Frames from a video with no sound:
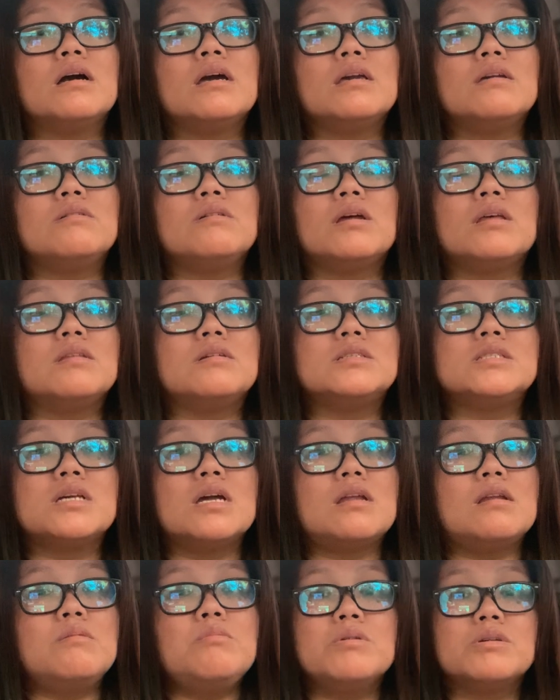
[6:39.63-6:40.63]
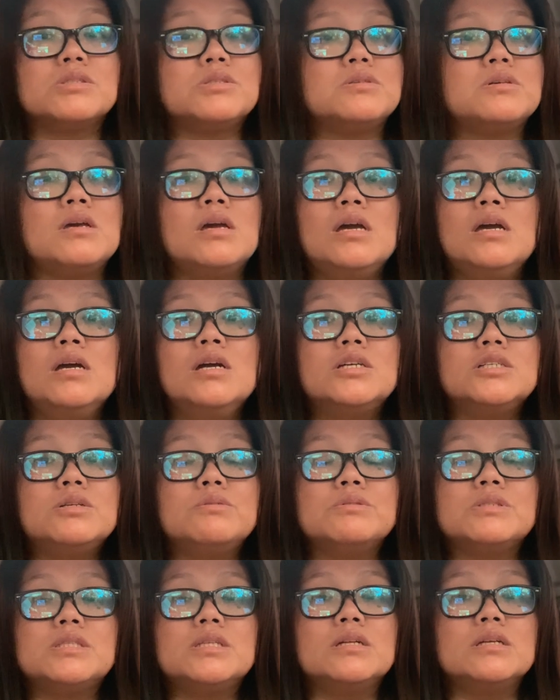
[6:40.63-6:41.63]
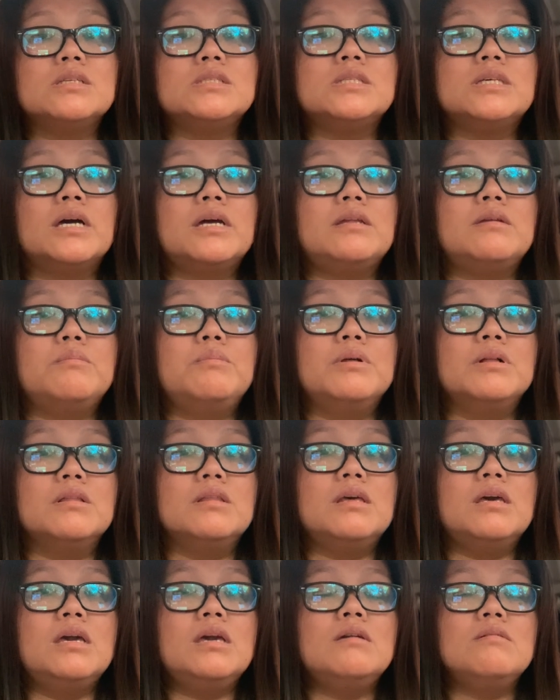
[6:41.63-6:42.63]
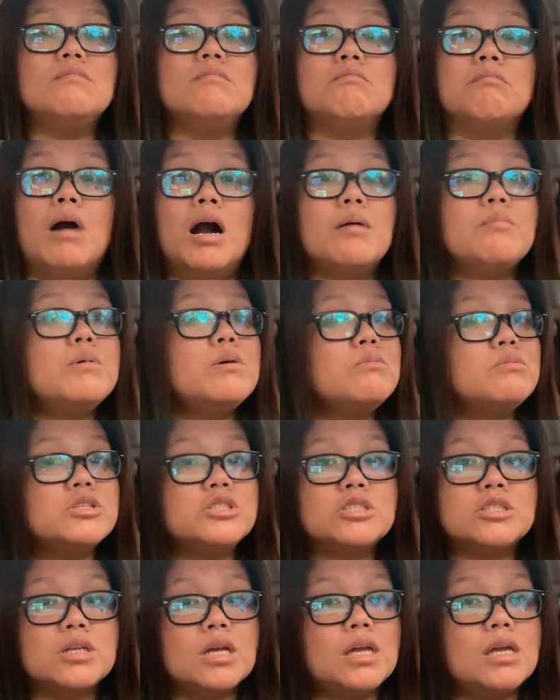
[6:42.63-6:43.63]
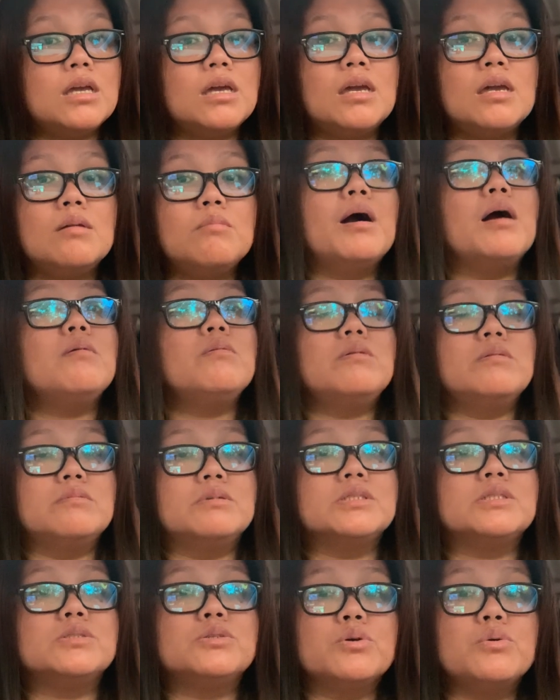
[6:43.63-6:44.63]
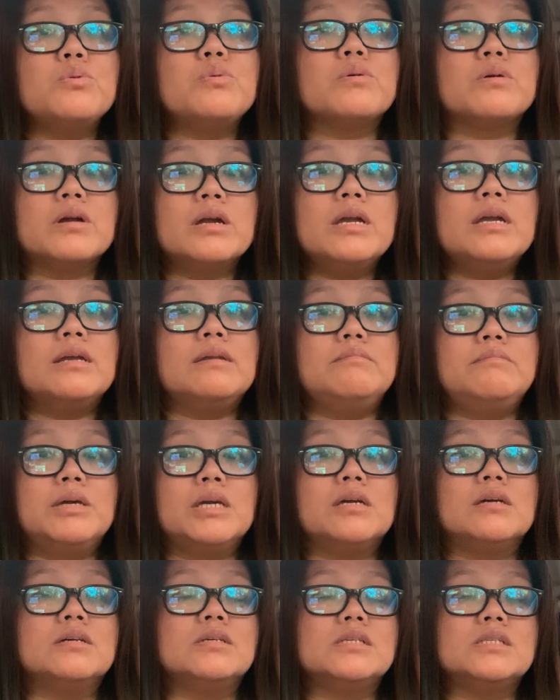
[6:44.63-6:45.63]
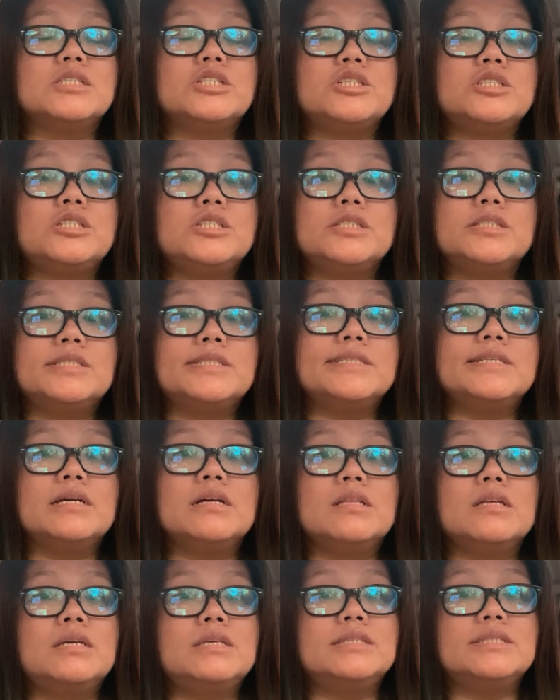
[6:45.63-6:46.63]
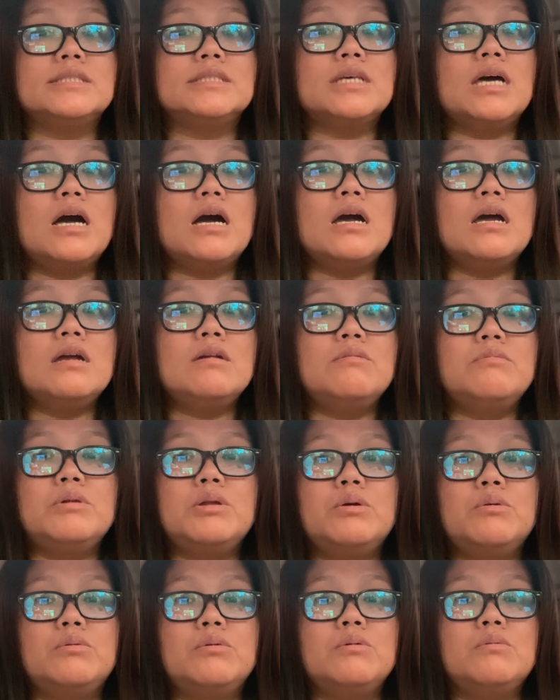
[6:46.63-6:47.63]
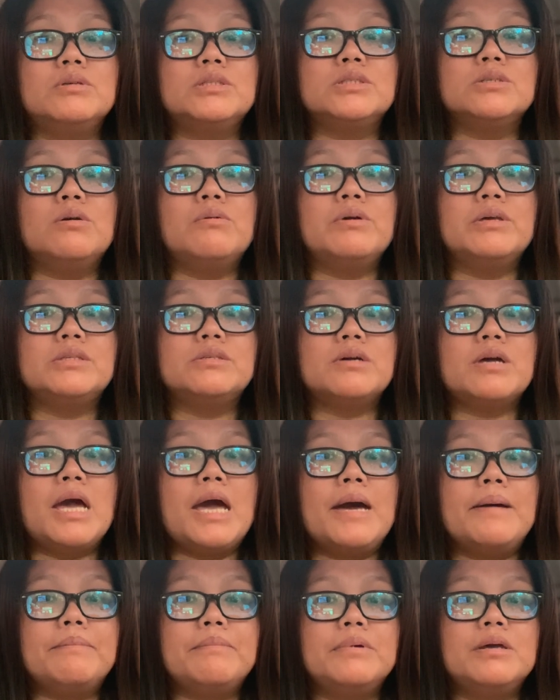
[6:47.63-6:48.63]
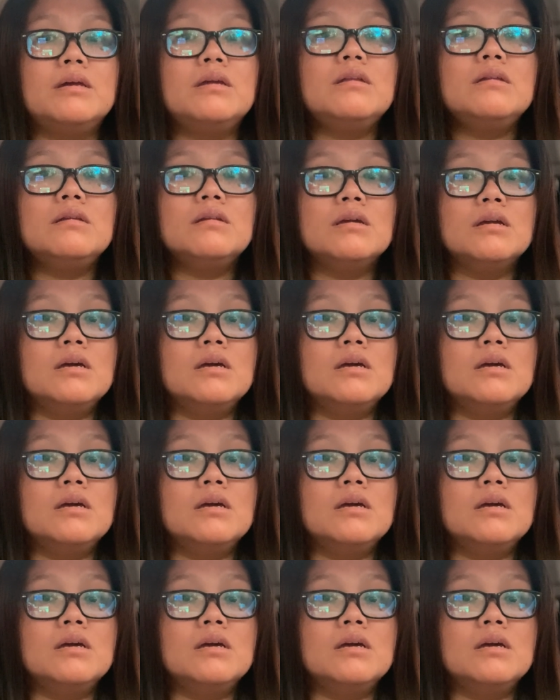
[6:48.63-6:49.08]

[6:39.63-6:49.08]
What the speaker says: I could understand it because she was still inside the building. Mama was shaking. Mama was so worried because she's still inside. We don't know what's going to happen.